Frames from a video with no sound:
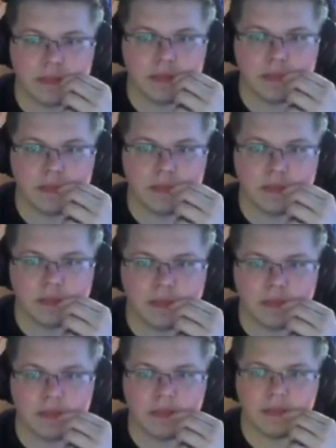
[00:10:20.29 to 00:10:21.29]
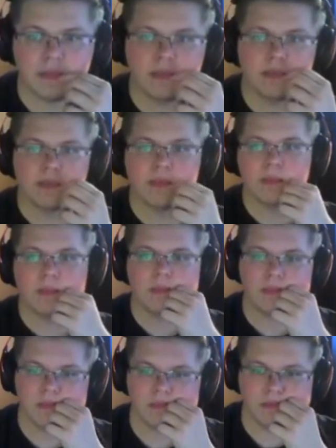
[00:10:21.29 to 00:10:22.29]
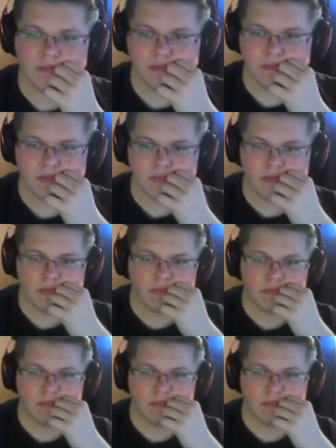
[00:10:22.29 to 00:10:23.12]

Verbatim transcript: sadness and suffering. But don't you see that